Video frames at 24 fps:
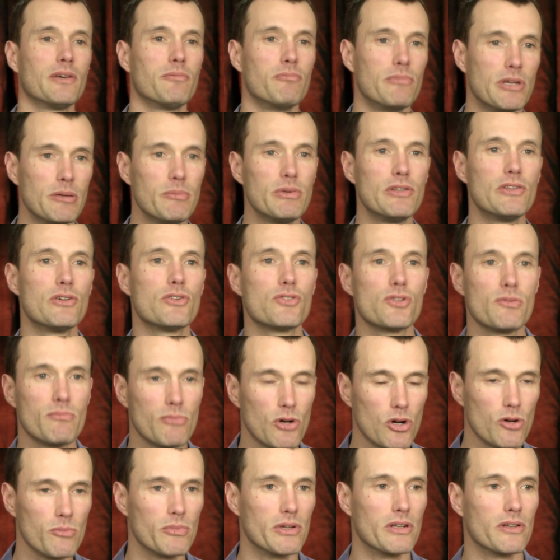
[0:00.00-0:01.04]
Maybe there's a
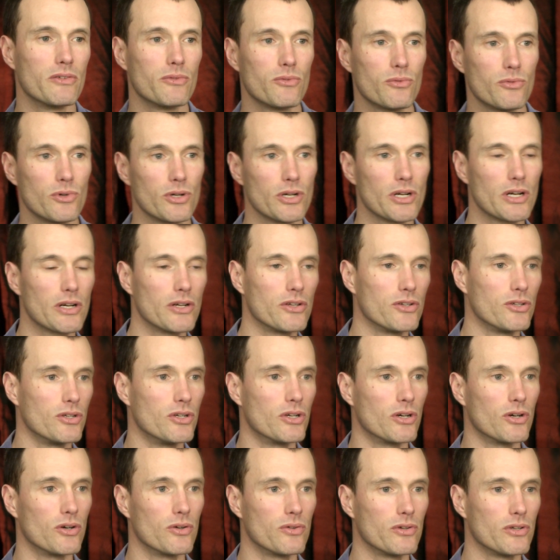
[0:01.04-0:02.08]
moment where,
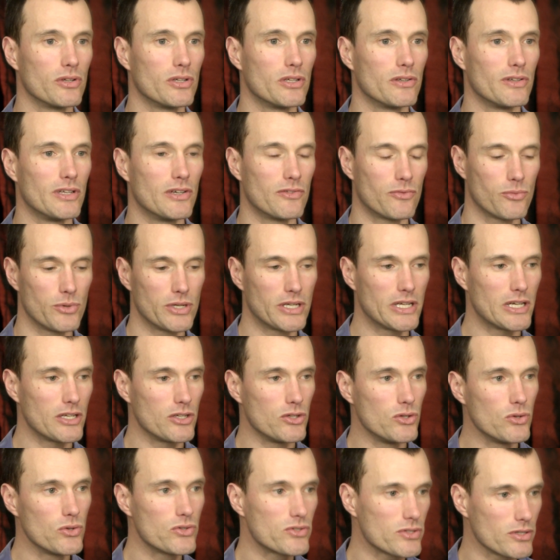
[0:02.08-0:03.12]
if we get
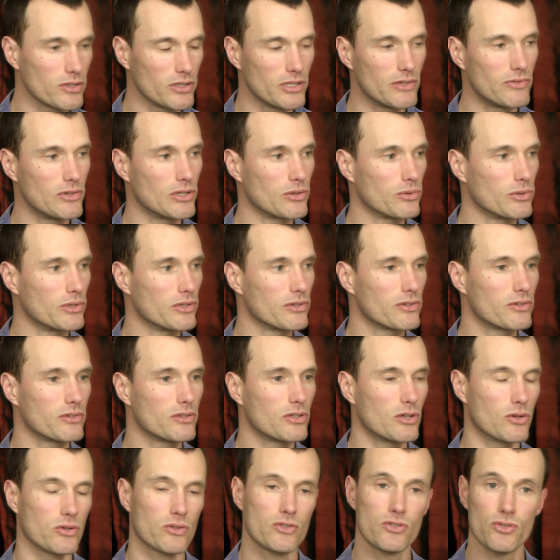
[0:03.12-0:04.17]
used to living with,
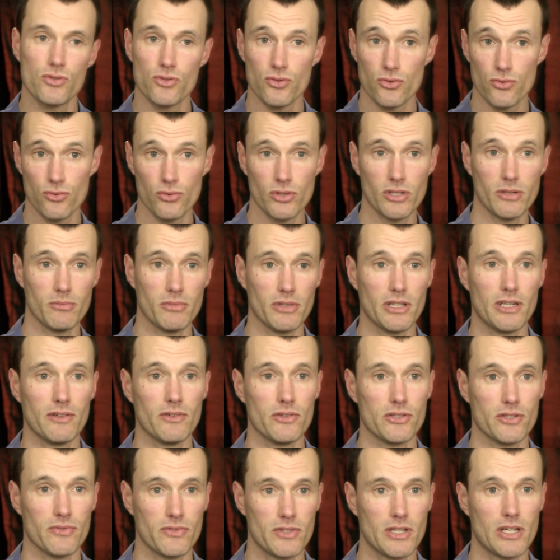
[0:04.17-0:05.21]
extreme
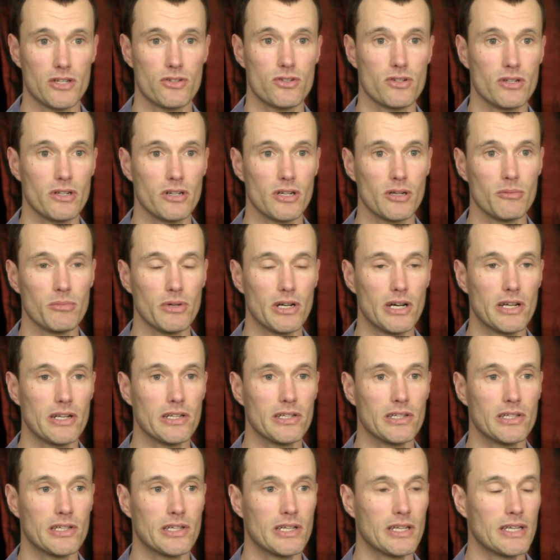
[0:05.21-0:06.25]
levels of tension in our body,
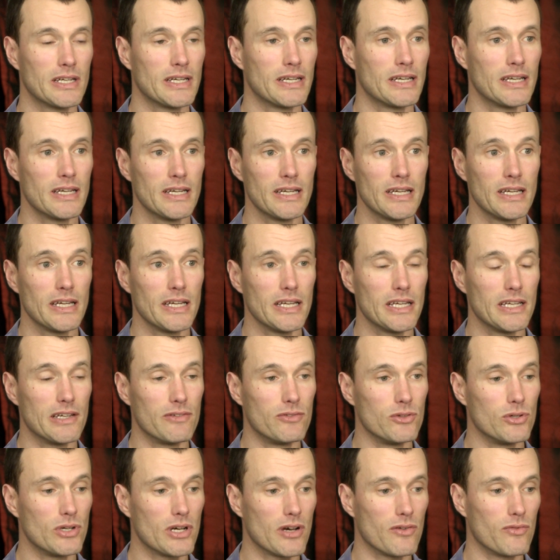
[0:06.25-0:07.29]
if
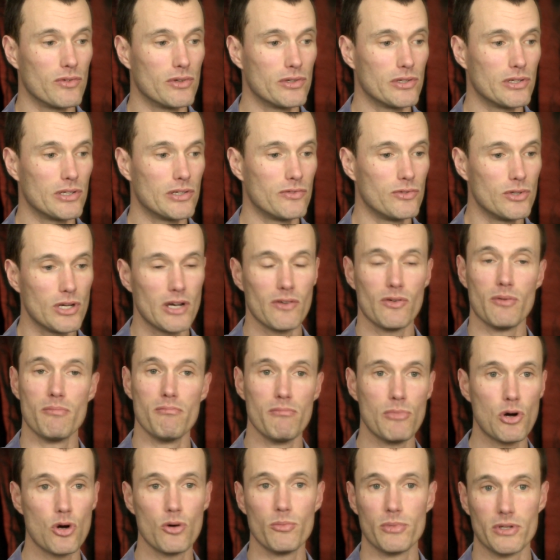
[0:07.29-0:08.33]
you have a
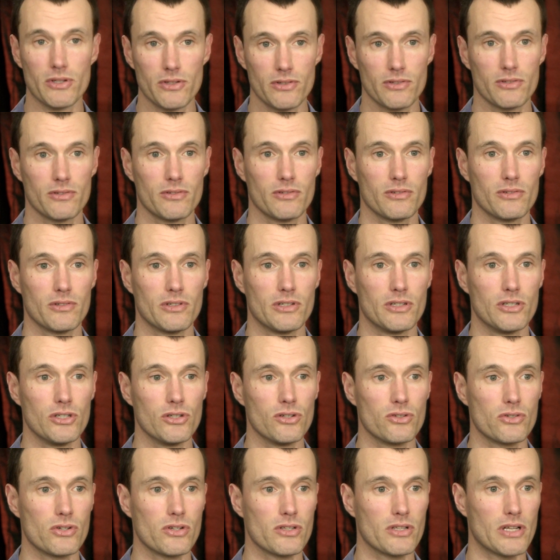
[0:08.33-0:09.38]
moment in a
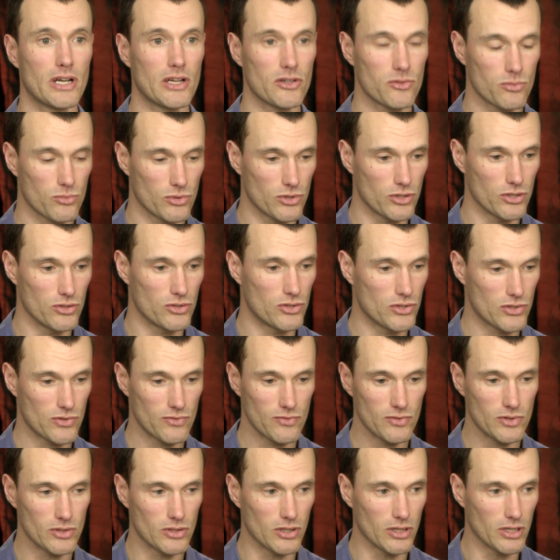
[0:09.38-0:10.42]
yoga class where you just
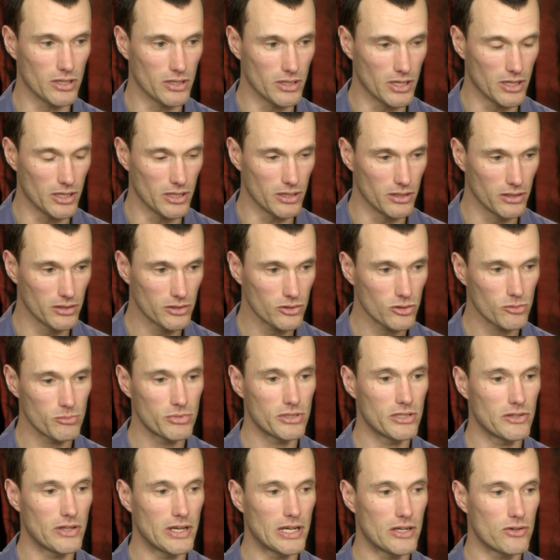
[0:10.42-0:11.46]
feel a little bit
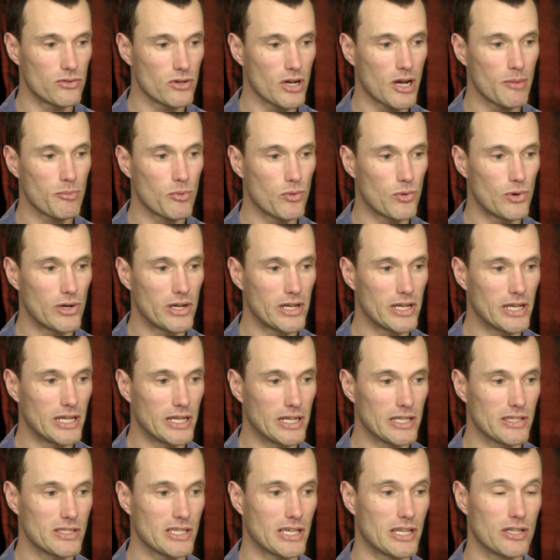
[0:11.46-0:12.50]
of that drop away and
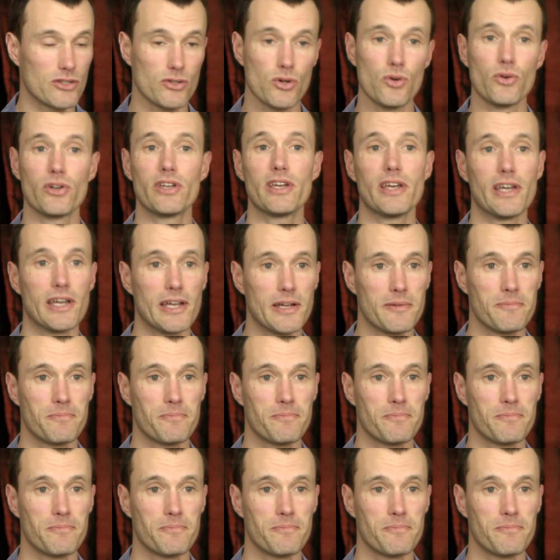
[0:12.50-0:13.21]
it's okay.